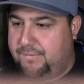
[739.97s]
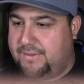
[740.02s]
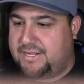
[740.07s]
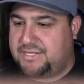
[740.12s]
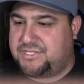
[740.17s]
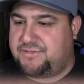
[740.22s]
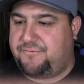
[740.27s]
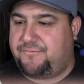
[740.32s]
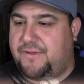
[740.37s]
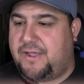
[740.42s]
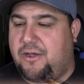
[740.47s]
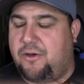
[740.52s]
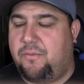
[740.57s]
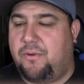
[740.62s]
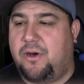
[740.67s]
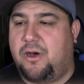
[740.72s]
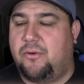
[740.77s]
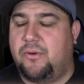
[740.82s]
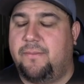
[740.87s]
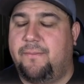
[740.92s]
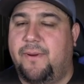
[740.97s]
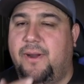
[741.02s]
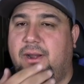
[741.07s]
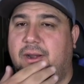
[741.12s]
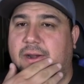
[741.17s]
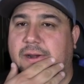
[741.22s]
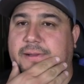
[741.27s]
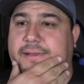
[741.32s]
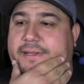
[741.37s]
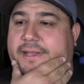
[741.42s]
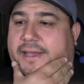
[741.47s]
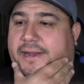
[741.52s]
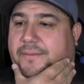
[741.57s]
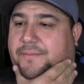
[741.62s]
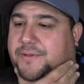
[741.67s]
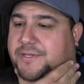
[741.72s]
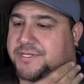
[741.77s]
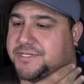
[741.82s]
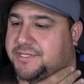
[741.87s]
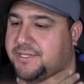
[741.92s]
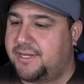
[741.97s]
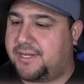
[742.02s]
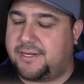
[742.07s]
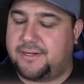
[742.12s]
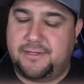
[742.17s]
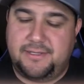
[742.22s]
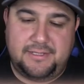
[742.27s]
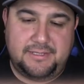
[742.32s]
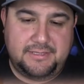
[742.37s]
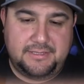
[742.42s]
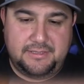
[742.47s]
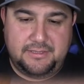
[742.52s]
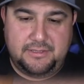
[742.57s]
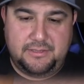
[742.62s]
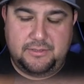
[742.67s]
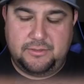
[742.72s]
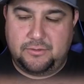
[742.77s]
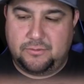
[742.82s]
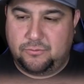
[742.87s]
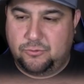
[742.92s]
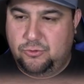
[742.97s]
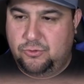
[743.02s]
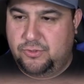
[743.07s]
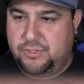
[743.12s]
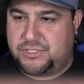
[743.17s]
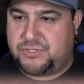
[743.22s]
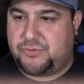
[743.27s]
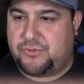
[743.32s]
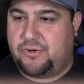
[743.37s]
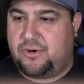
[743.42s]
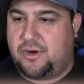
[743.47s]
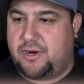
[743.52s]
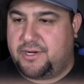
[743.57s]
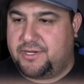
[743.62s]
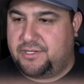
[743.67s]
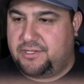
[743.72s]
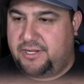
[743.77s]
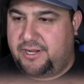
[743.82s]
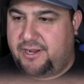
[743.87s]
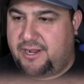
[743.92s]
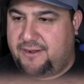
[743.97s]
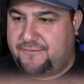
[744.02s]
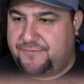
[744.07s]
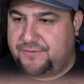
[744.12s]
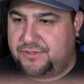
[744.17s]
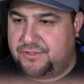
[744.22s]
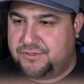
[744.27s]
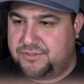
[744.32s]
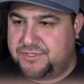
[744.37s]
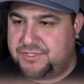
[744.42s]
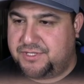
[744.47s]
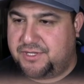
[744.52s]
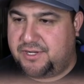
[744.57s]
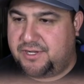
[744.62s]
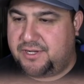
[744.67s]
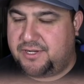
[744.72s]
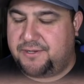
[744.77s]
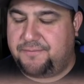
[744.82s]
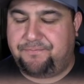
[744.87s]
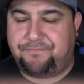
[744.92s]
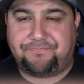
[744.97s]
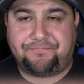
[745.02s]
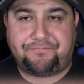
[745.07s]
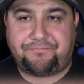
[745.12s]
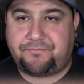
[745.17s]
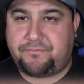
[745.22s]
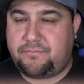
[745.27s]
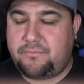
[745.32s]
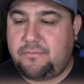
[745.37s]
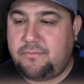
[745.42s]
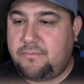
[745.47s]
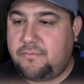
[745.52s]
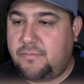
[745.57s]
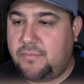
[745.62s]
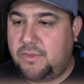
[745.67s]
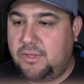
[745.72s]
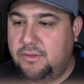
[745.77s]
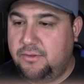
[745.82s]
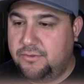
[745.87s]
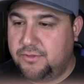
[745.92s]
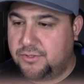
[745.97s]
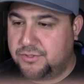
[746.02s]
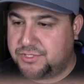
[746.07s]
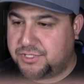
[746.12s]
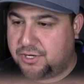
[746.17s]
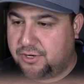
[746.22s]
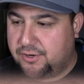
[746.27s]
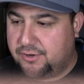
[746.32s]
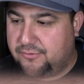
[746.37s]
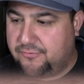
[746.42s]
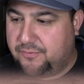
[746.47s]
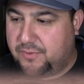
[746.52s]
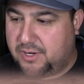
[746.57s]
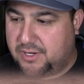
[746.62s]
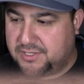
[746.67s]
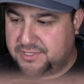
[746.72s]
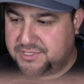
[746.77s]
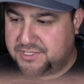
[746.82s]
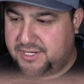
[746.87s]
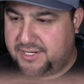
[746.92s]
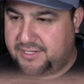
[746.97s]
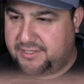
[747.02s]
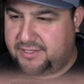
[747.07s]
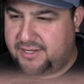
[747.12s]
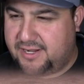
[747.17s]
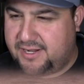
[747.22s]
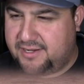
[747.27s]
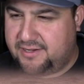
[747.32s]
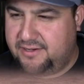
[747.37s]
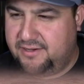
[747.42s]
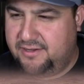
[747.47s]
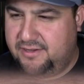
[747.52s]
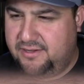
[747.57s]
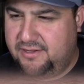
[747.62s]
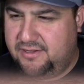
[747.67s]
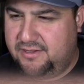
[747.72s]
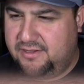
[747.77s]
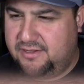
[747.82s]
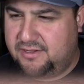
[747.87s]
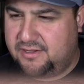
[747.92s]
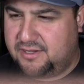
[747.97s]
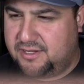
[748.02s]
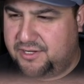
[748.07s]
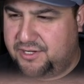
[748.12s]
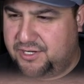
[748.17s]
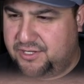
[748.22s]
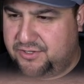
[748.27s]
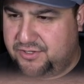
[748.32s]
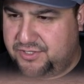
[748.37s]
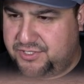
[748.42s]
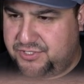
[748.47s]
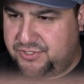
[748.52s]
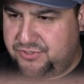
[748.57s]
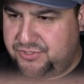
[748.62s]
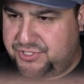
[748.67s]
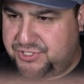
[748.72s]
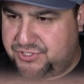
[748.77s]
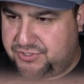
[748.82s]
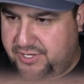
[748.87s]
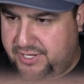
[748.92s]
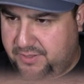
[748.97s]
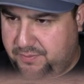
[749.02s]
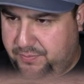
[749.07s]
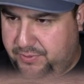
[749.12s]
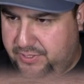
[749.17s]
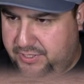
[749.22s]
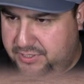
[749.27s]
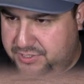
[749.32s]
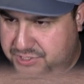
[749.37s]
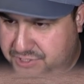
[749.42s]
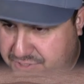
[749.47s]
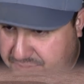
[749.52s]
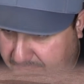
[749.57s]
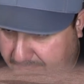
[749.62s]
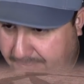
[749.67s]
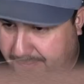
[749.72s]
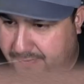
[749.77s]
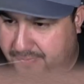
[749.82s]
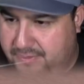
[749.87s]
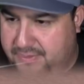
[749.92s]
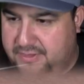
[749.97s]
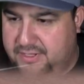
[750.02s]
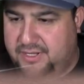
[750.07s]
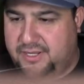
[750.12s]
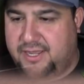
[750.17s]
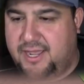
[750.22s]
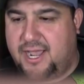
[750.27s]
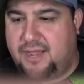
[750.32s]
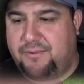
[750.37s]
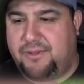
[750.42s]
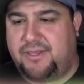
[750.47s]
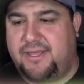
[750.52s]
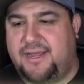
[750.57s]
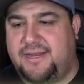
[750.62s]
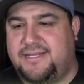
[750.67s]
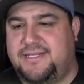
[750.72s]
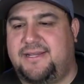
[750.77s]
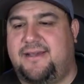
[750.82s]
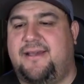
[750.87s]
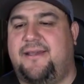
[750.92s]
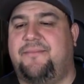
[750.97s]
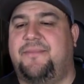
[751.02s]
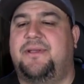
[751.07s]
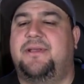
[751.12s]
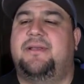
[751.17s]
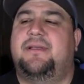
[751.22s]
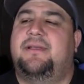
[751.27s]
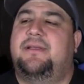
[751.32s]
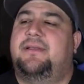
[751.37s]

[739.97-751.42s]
That's a foul ball. We barely got a piece of that. Ooh, it's real hard to lay off of those curve balls like that. Another 2-strike pitch. He got me that time.